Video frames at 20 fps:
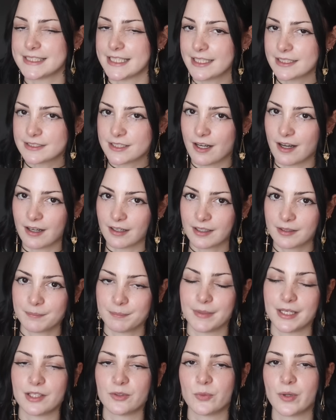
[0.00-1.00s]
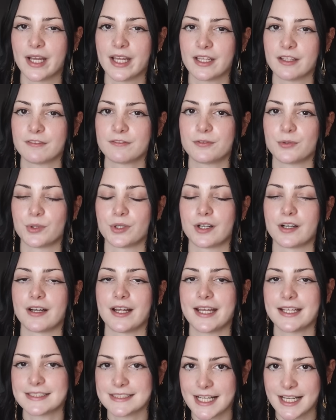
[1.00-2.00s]
TikTok made way for
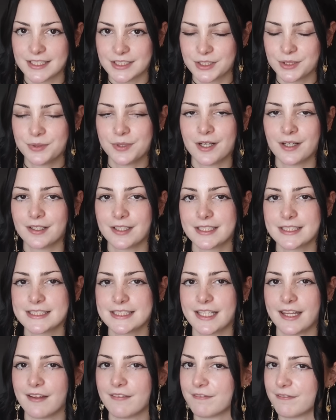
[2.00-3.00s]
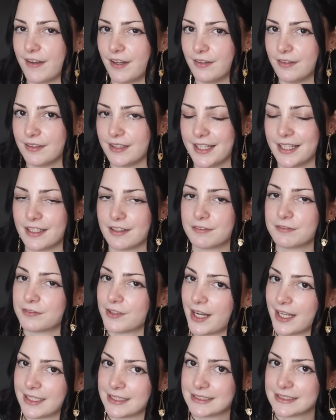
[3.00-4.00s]
a tattoo artist that felt like a
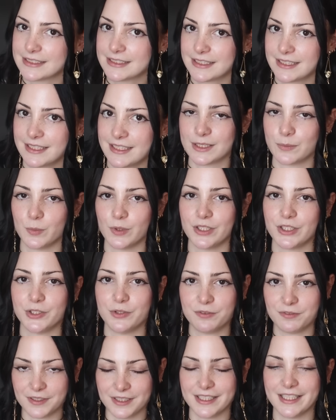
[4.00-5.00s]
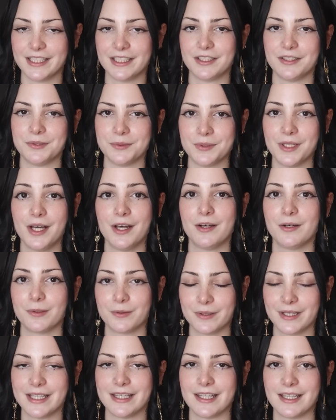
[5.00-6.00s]
friend, someone you feel like you
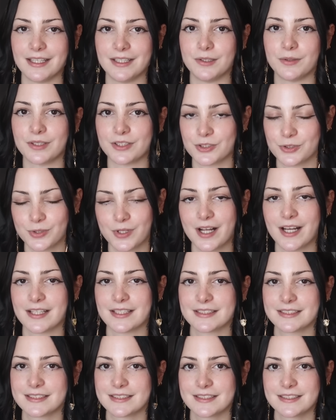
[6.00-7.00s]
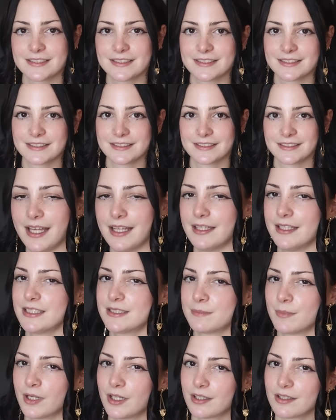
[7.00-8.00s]
know and that you can trust. And
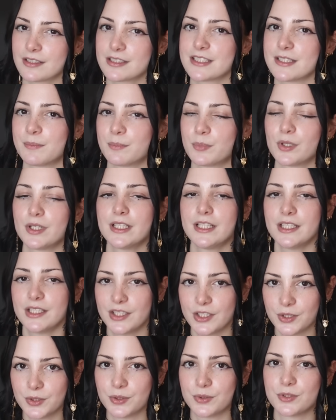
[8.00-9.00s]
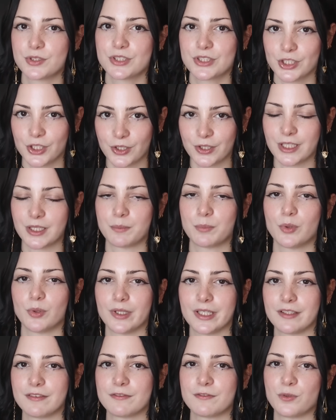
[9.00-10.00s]
this marked a pretty huge turning
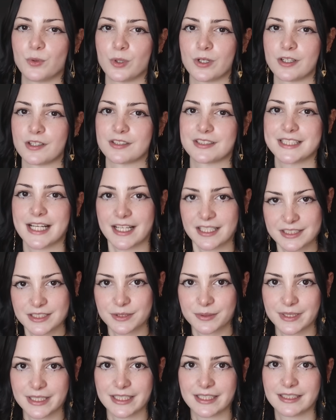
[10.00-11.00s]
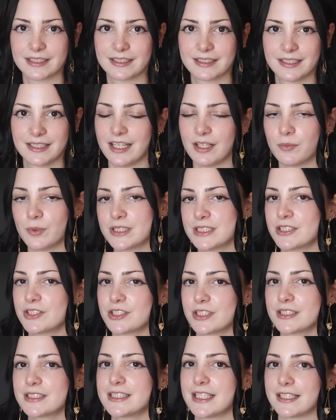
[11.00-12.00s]
point for tattooing. And it wasn't
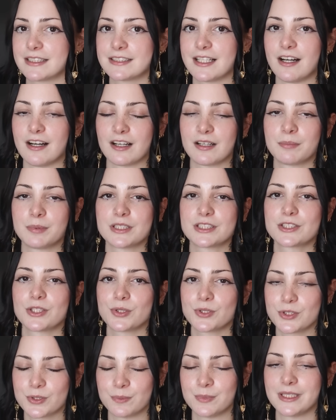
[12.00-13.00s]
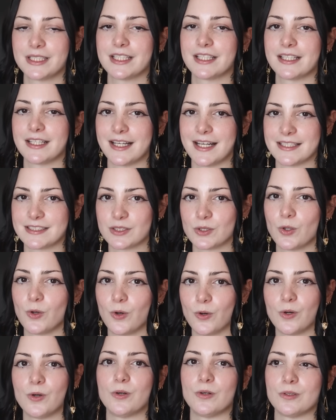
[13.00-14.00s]
just TikTok, but social media as a
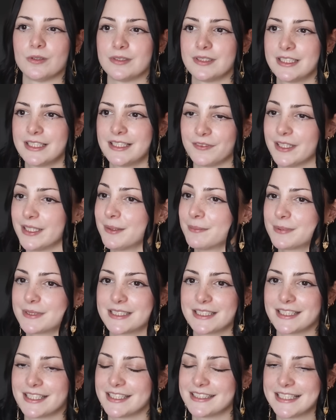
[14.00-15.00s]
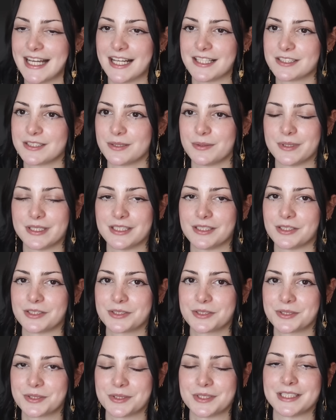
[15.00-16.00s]
whole flipped the tattoo
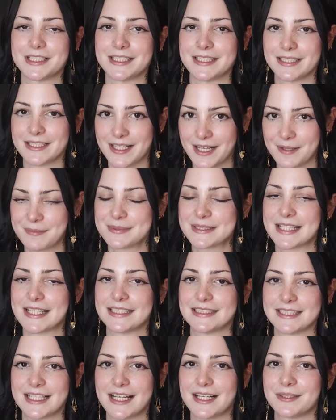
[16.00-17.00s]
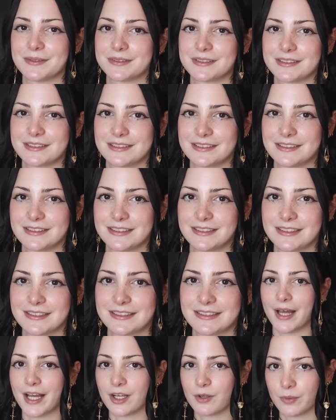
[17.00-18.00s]
industry upside down.
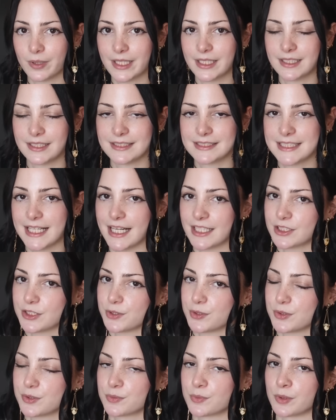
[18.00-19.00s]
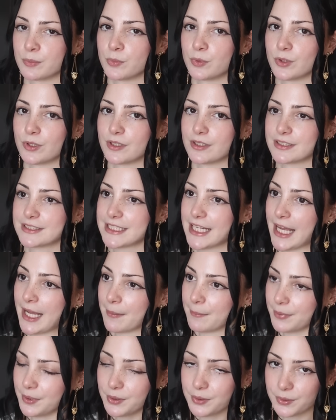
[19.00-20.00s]
Back when tattoos were more
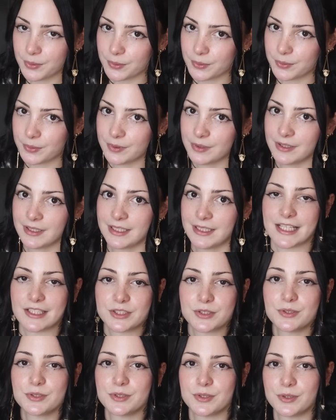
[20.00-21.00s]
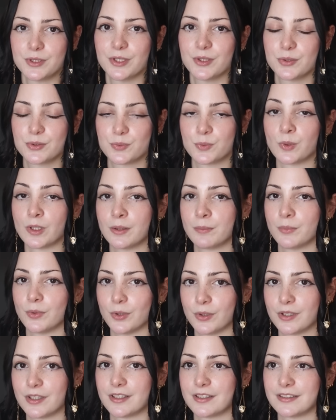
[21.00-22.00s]
taboo, tattoo studios were
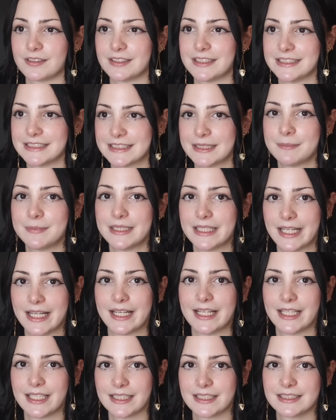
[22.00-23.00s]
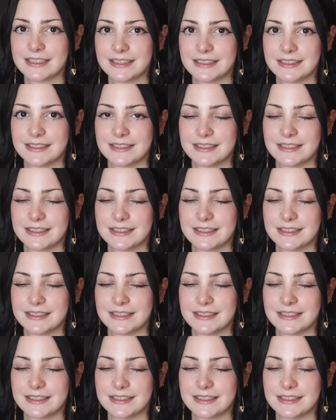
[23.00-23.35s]
more intimidating.